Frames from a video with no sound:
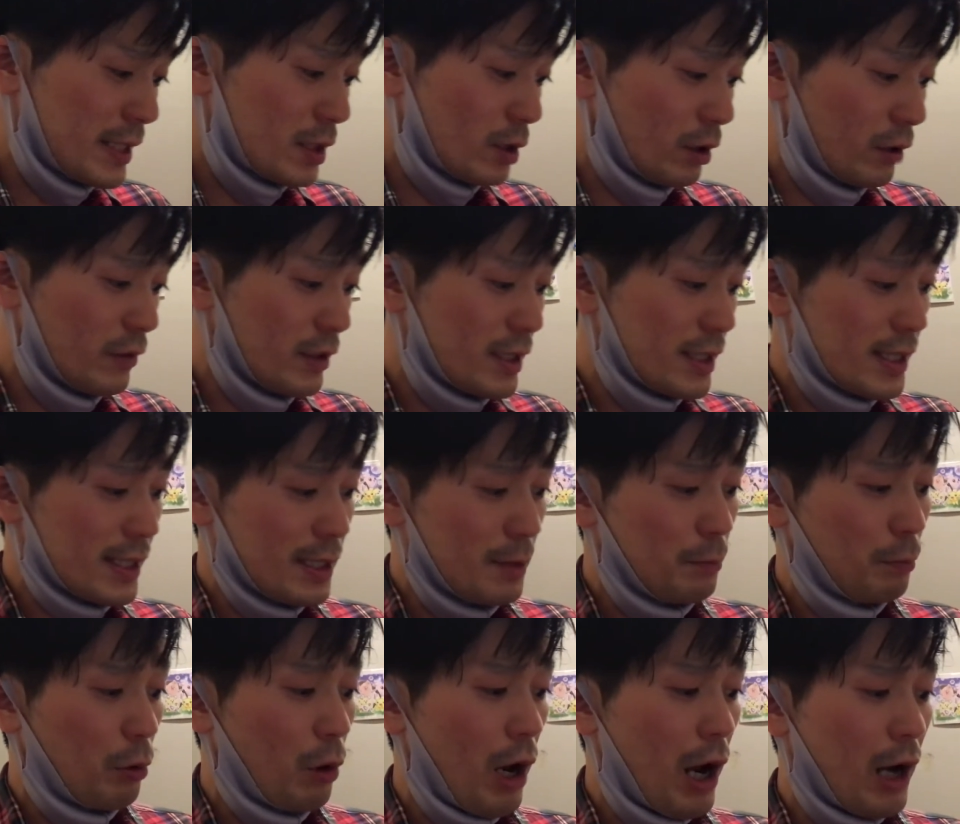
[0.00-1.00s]
services
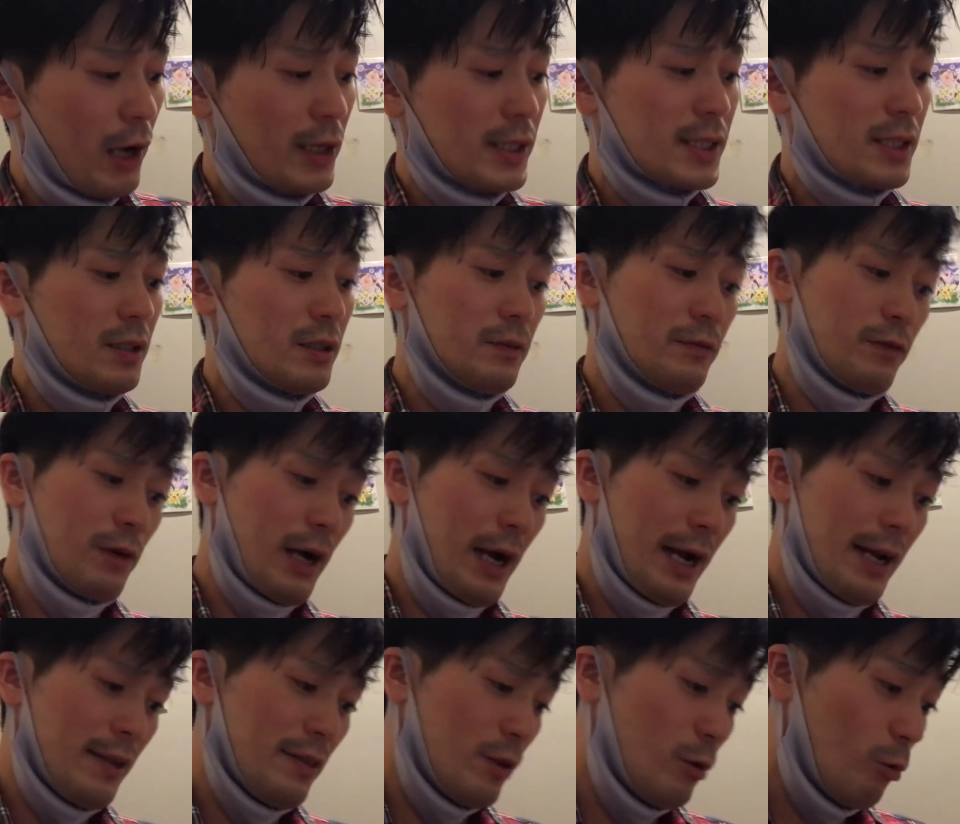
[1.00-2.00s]
and products are
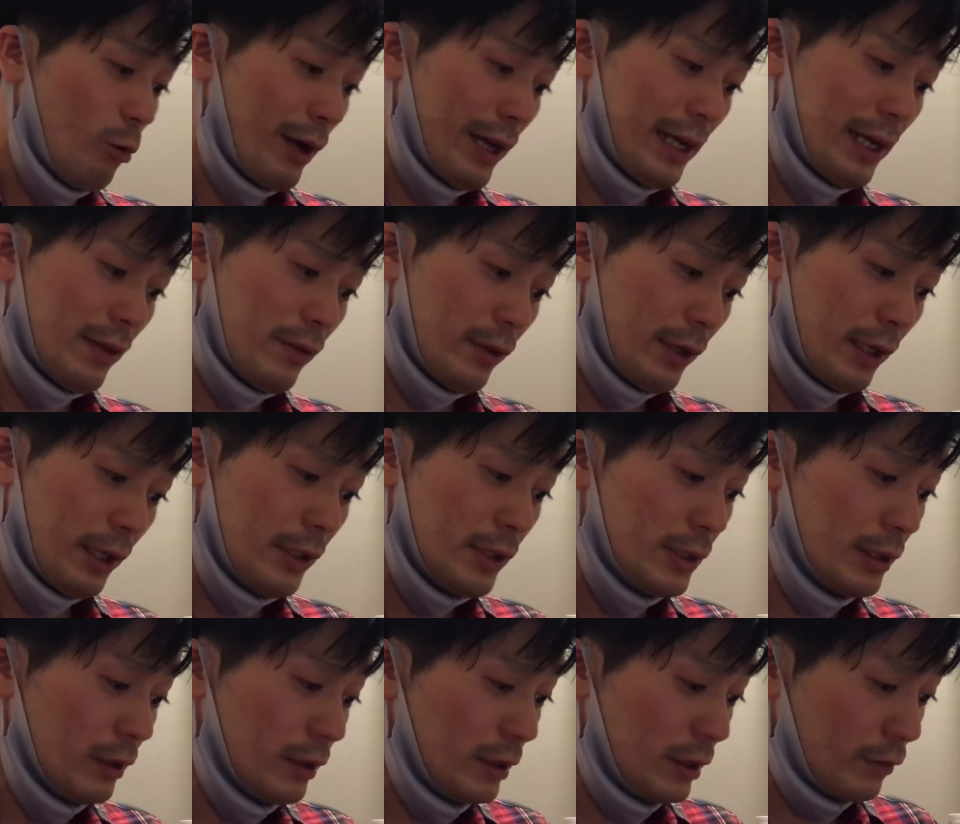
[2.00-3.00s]
defined and the way they're
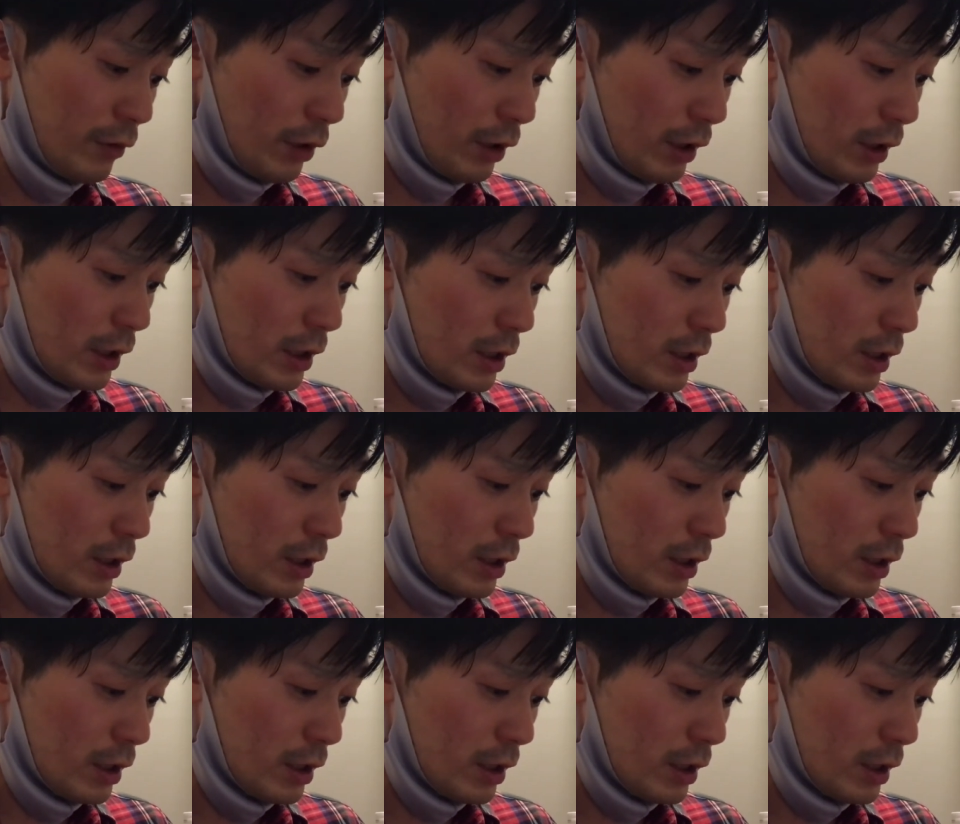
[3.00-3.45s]
delivered.